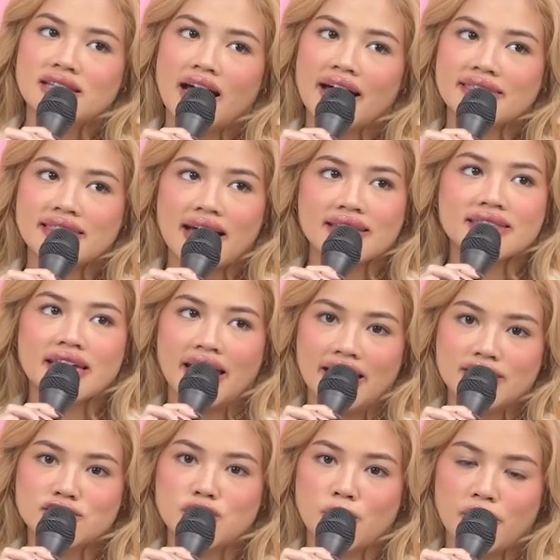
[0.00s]
at that
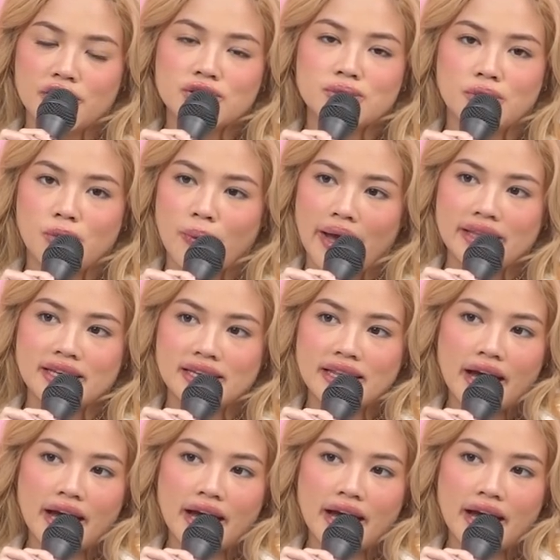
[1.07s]
age going to a wedding.